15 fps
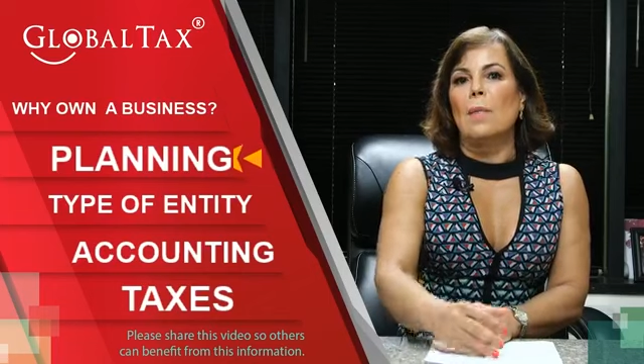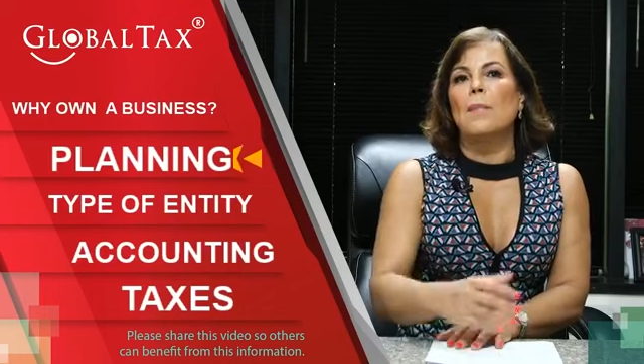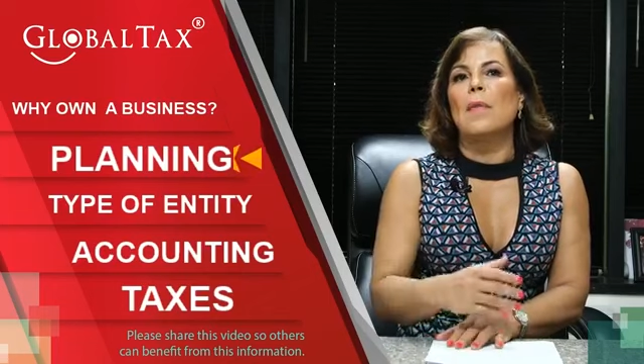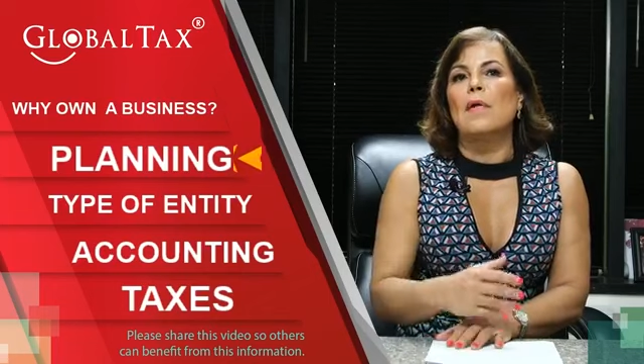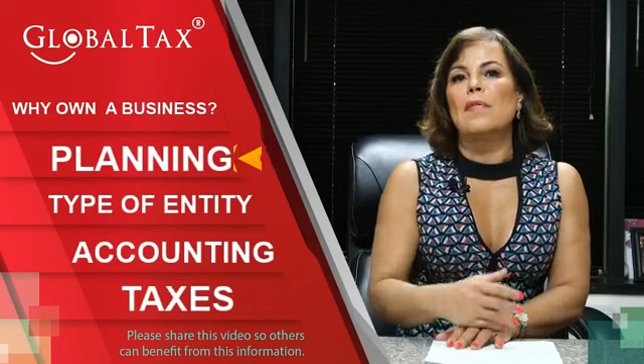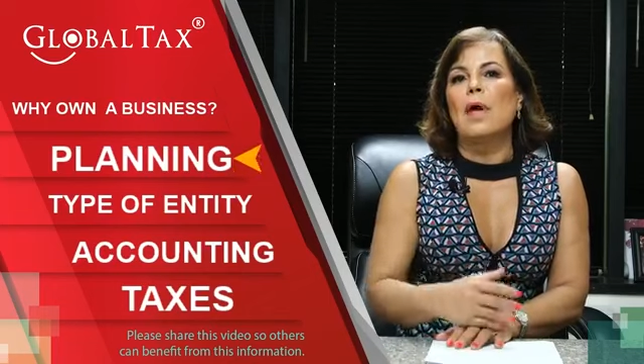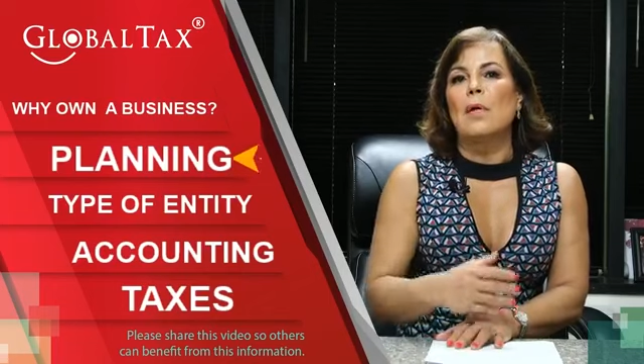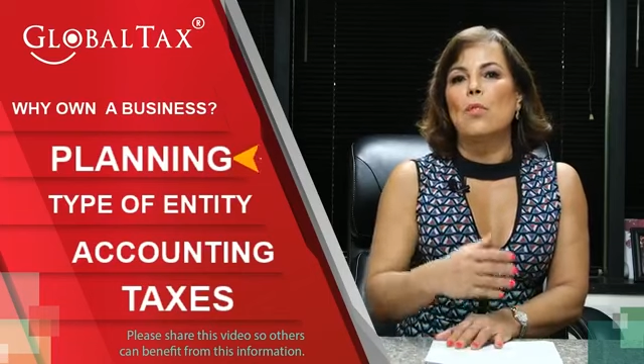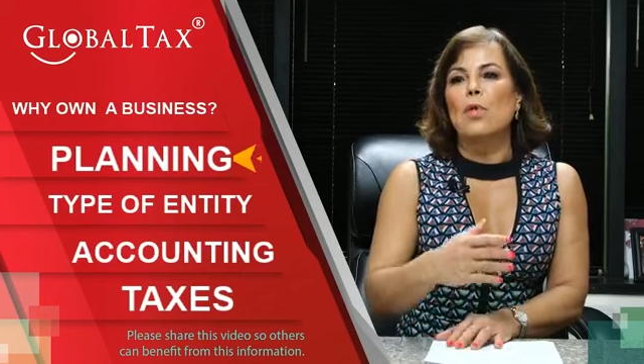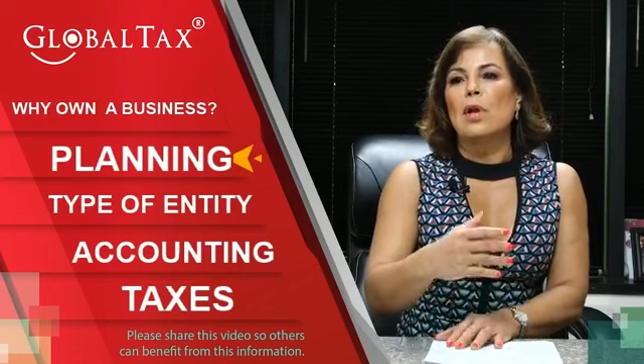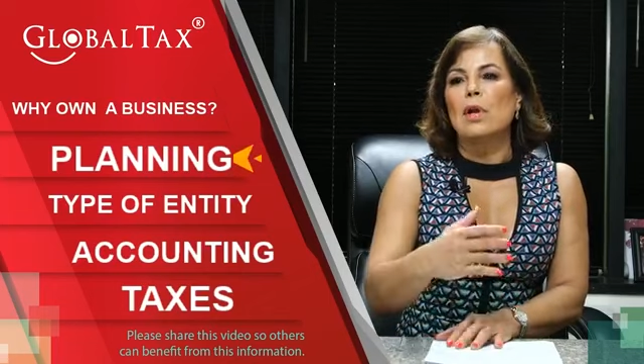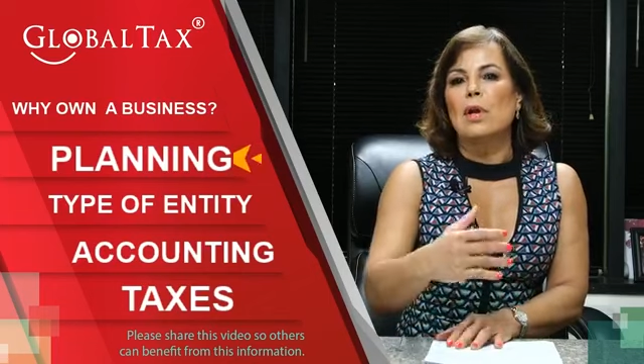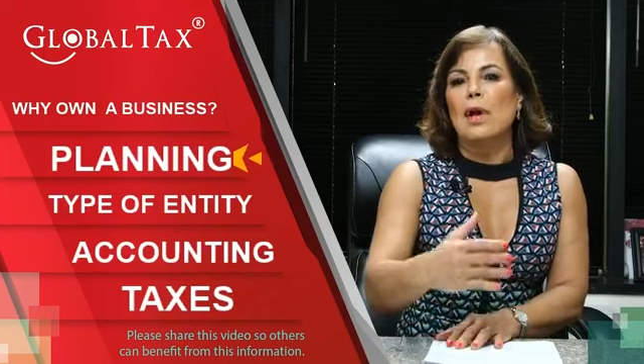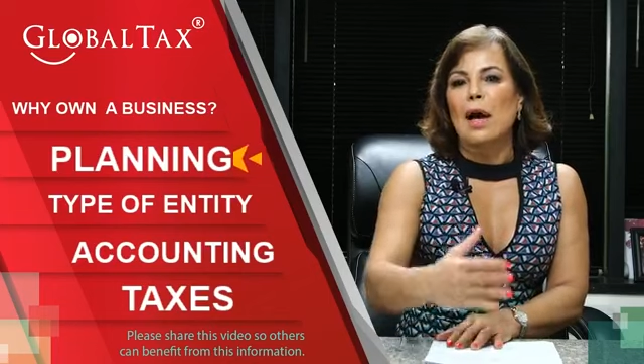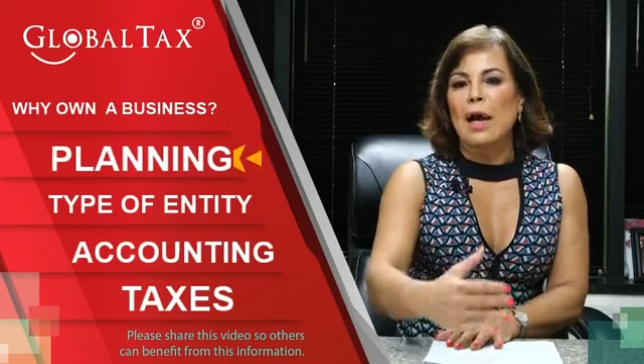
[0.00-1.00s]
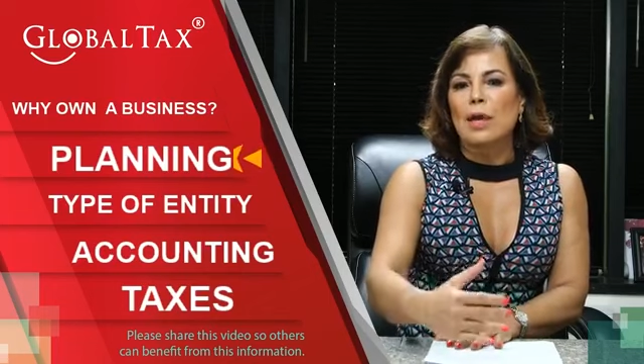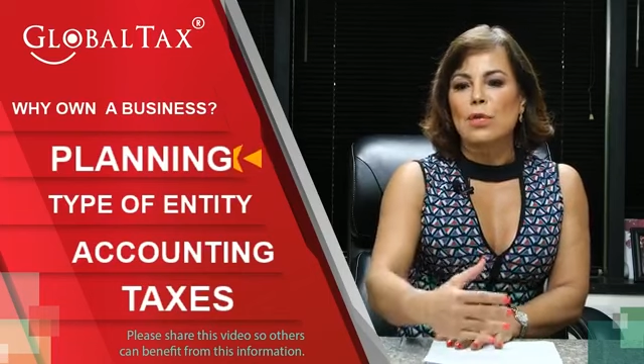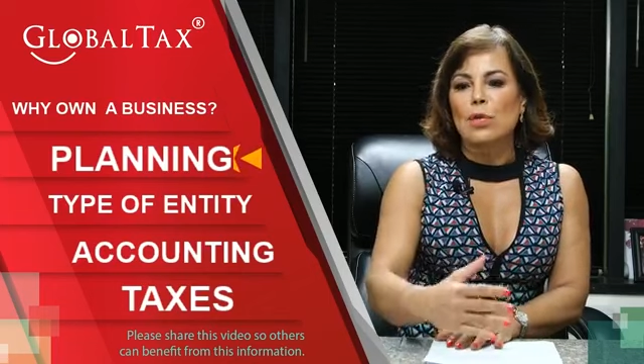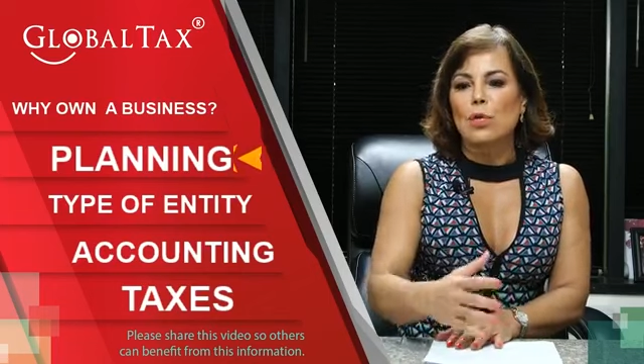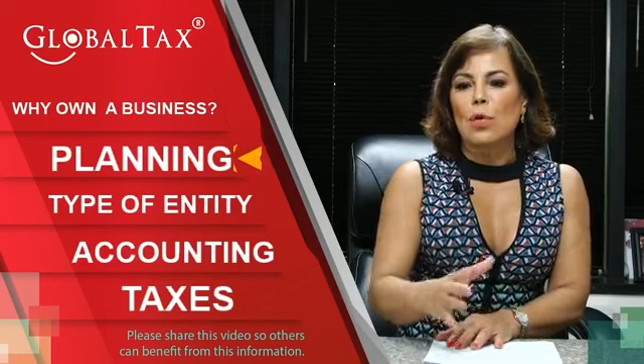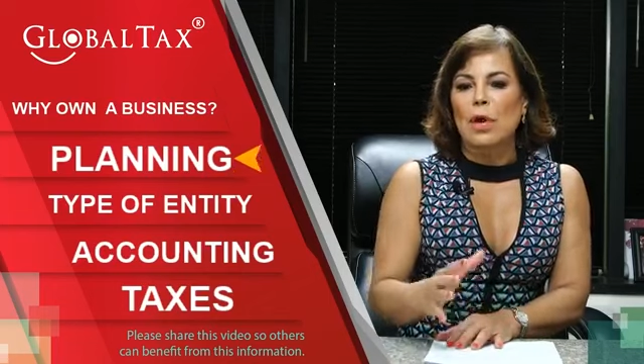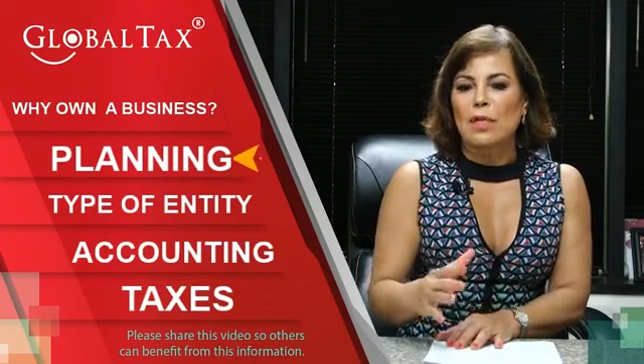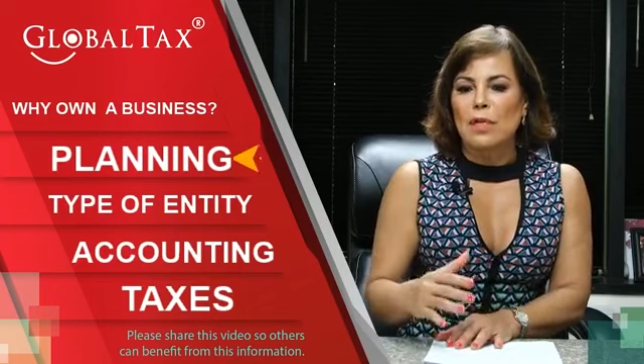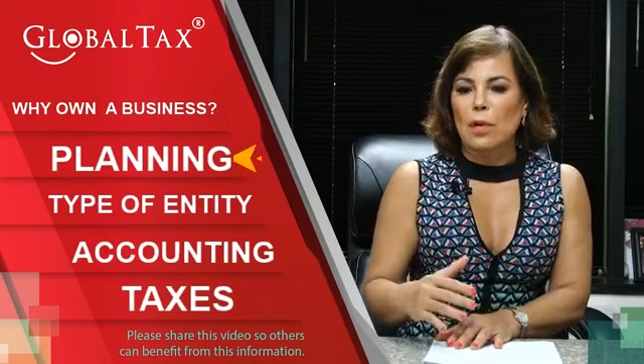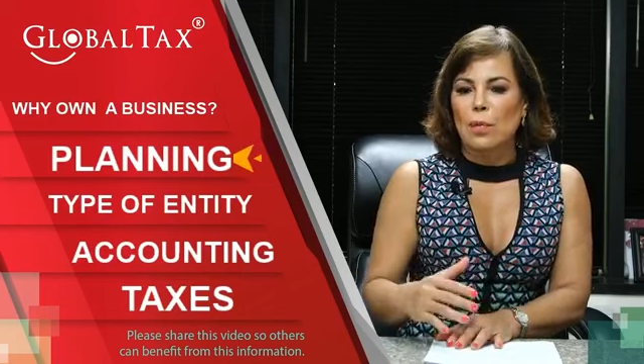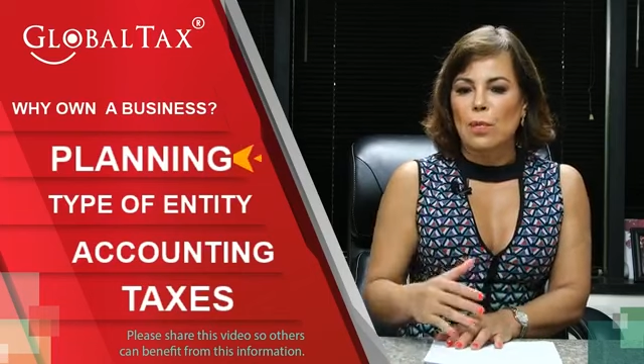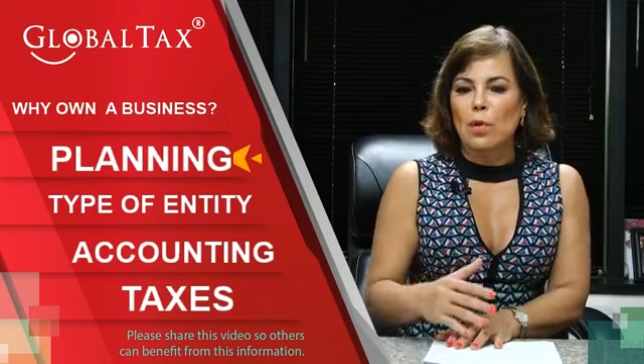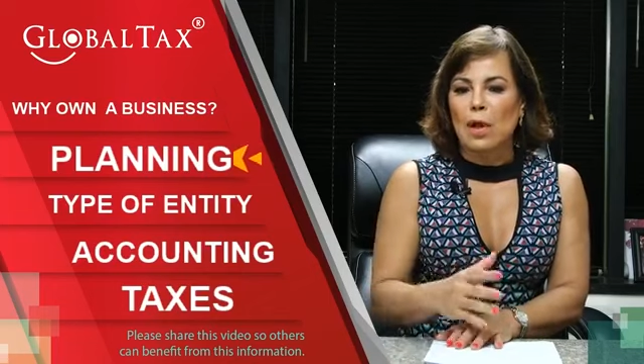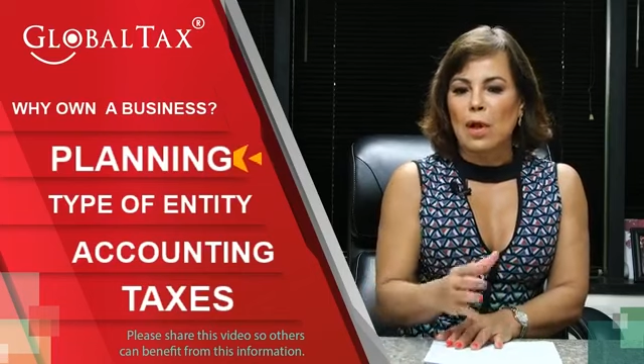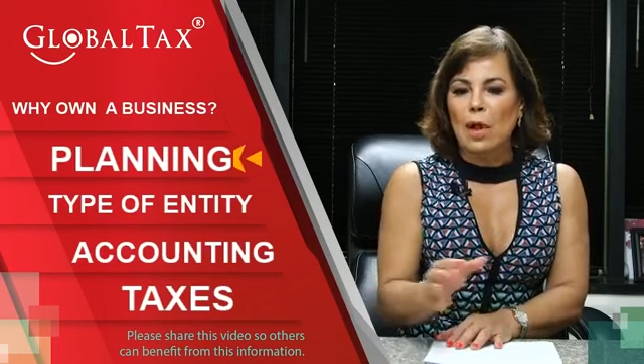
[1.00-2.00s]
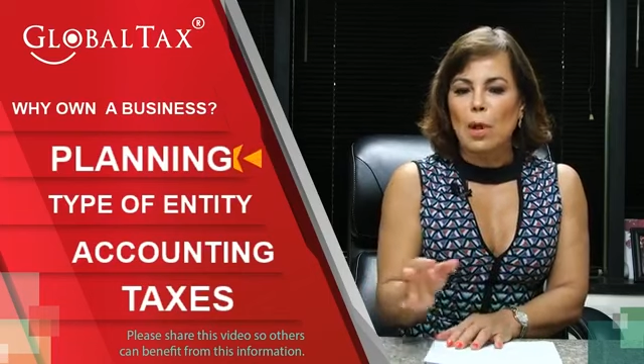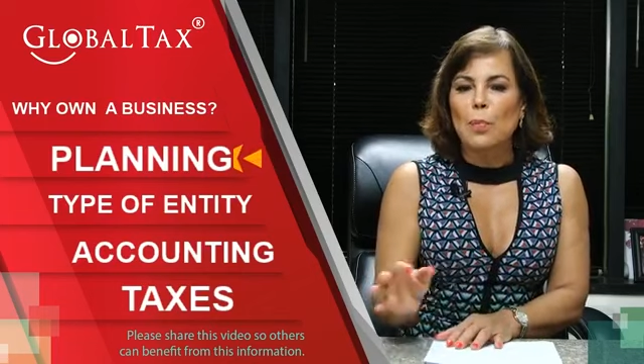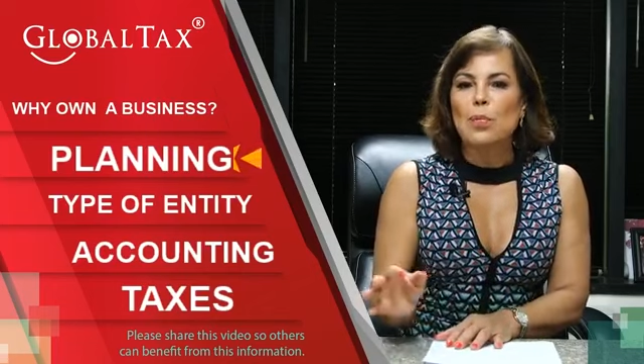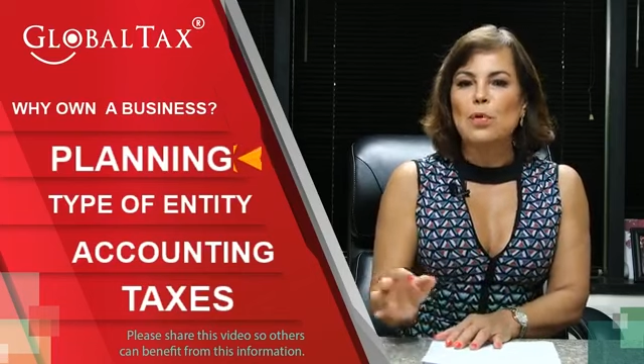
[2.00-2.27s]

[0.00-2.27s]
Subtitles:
that will guide you, and they will help